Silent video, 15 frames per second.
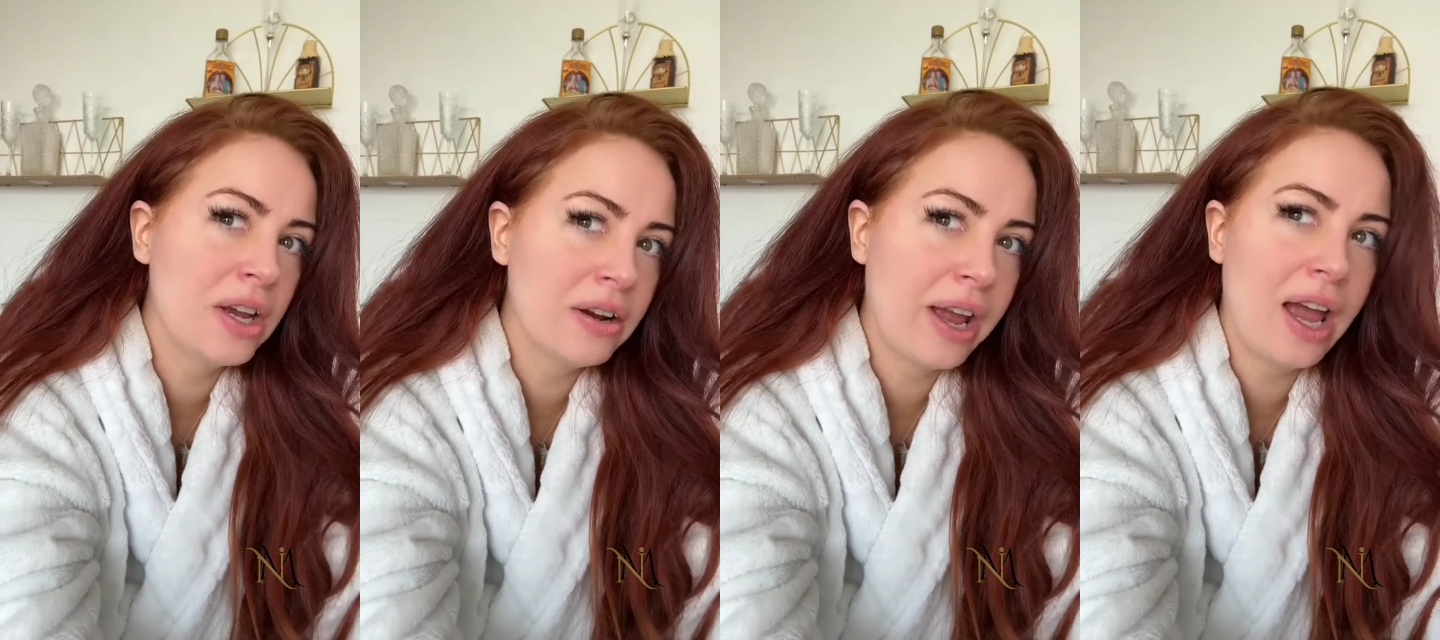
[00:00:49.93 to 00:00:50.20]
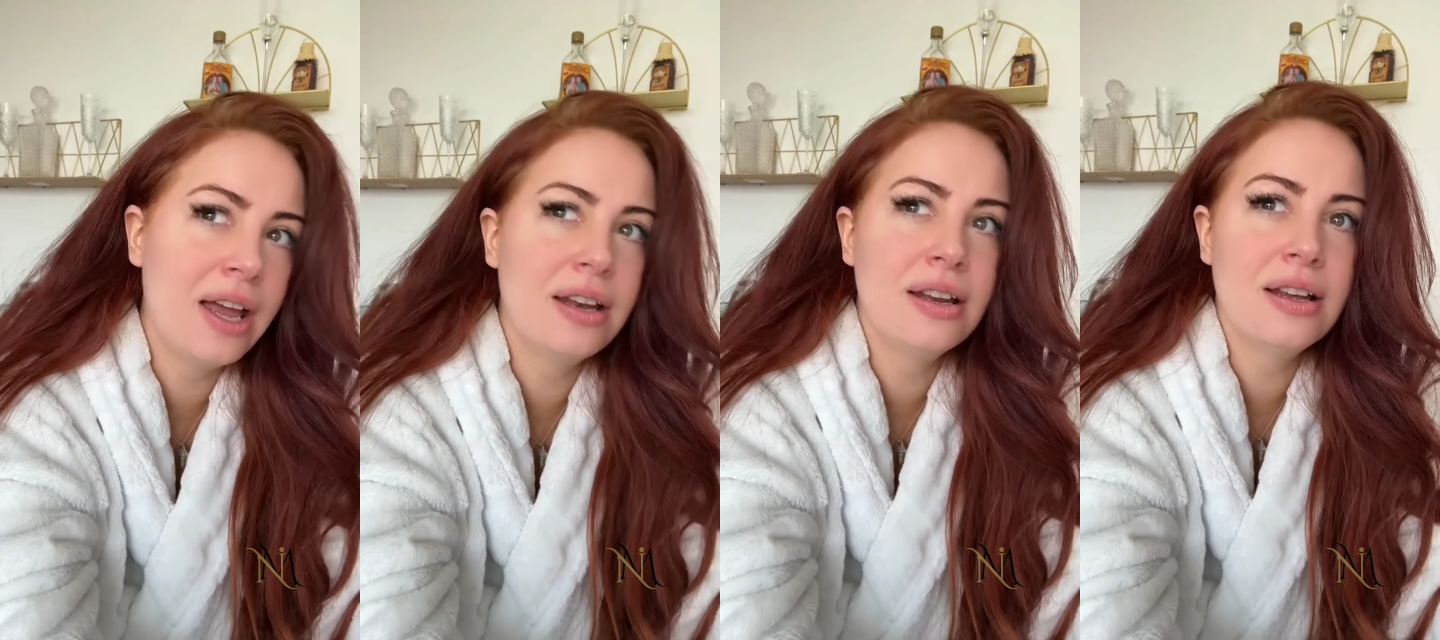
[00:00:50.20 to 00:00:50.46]
you're
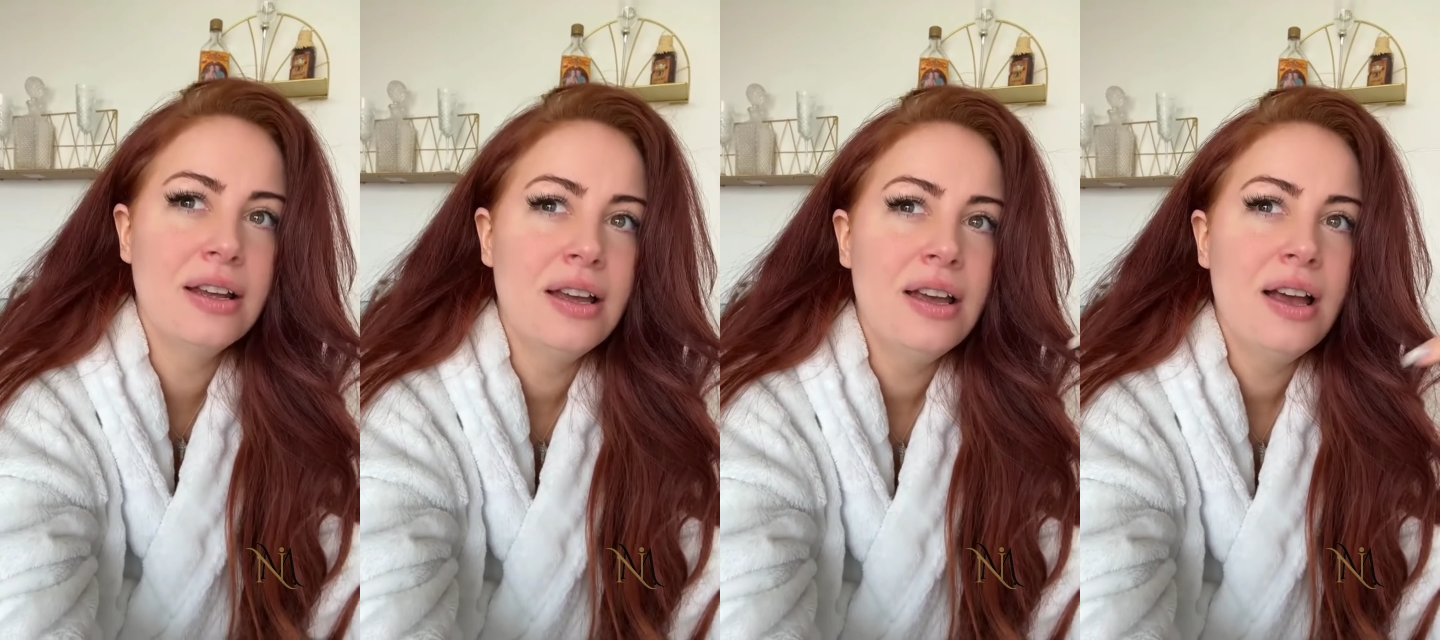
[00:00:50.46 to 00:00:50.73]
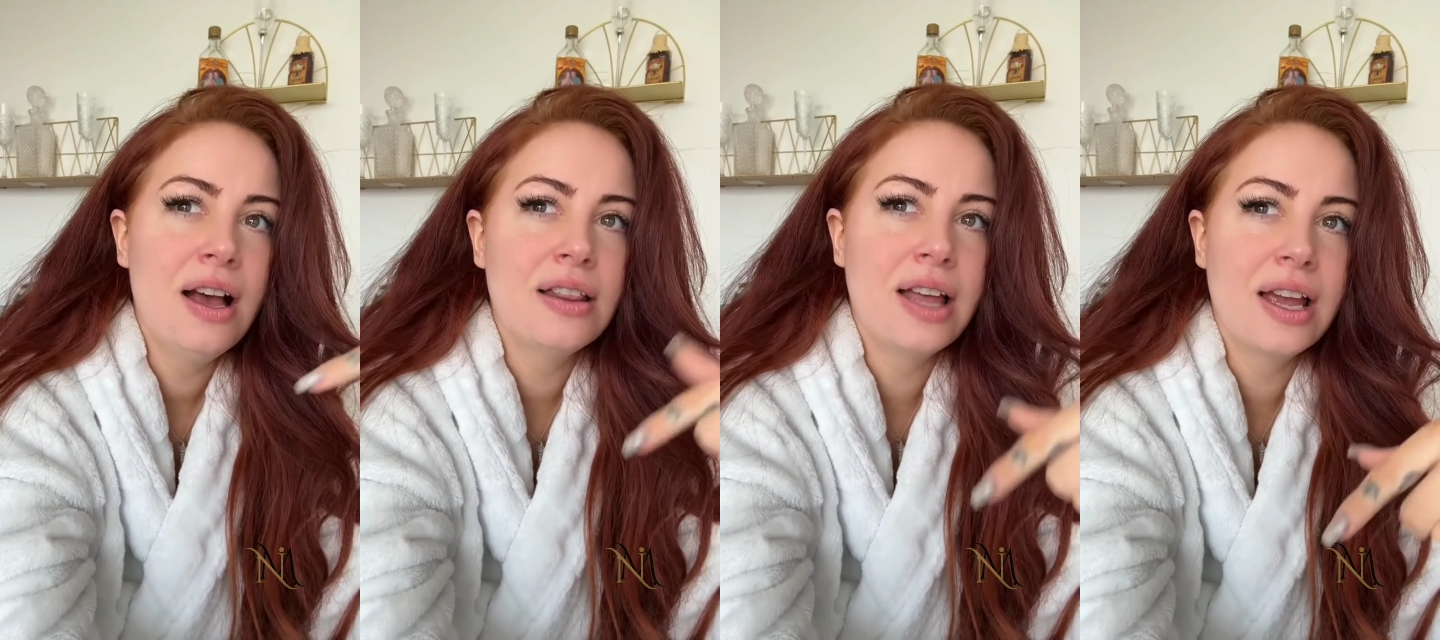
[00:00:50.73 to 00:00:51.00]
getting
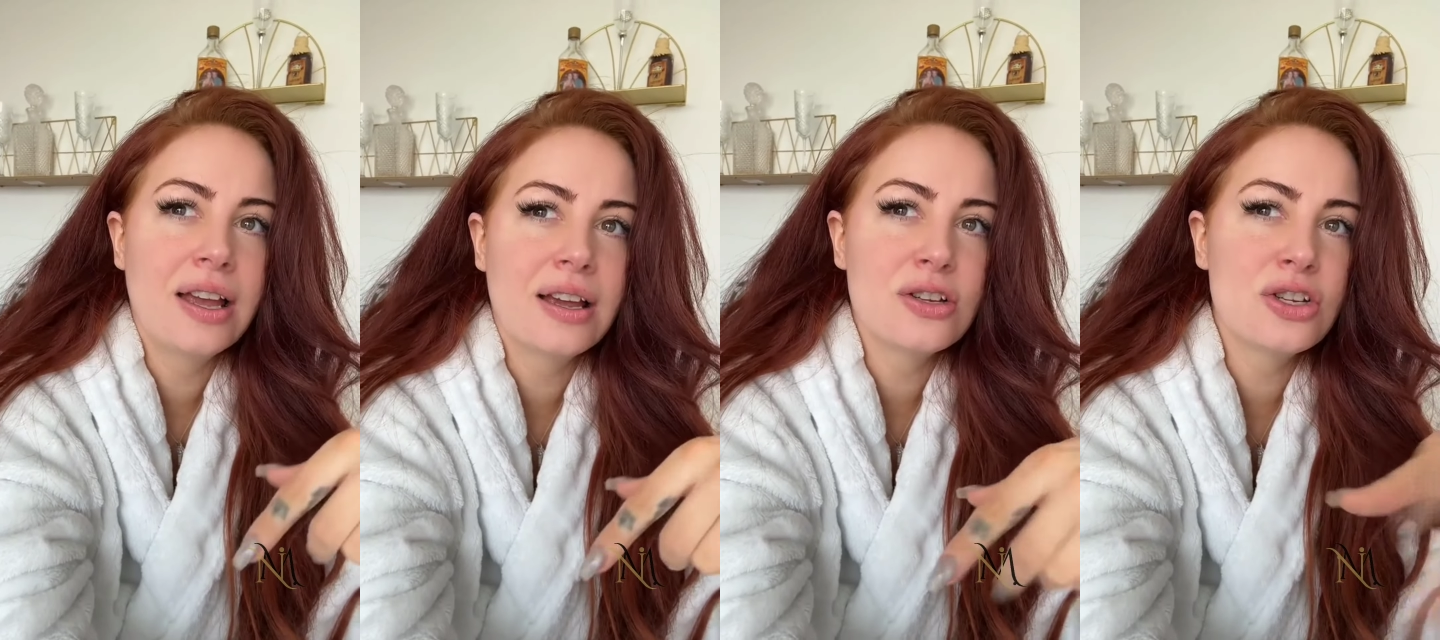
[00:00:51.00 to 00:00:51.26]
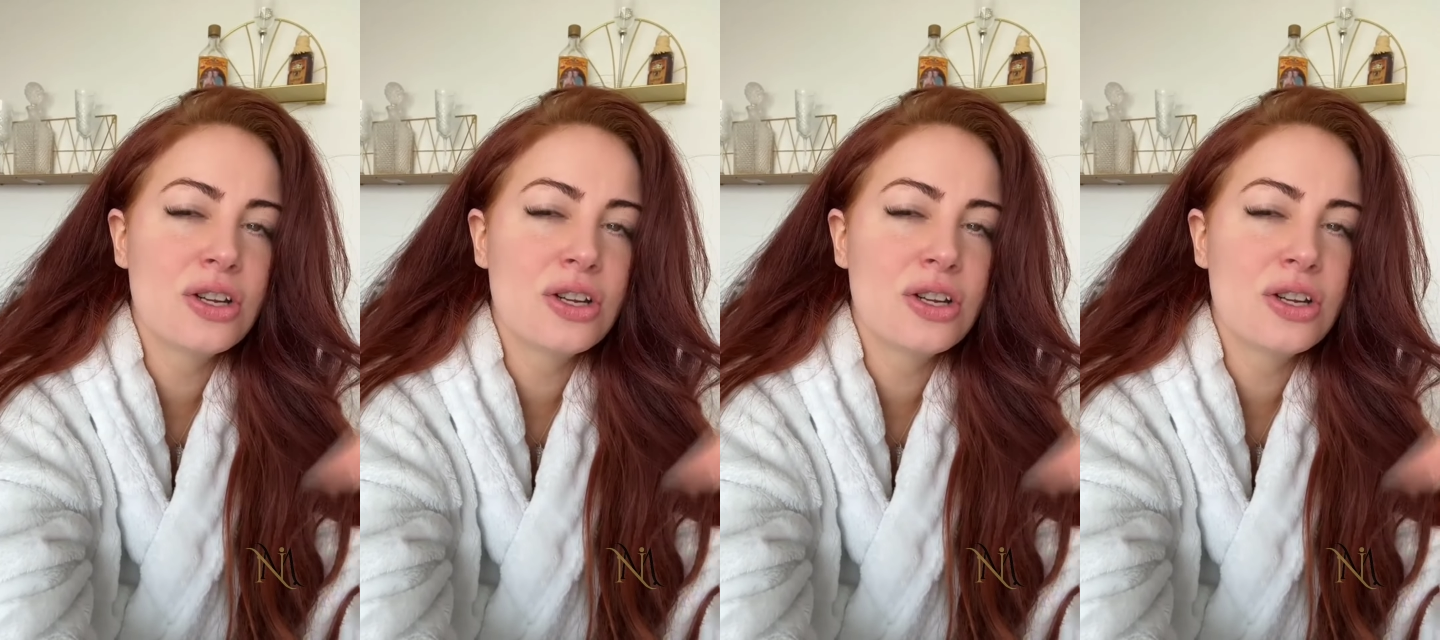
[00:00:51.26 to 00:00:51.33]
like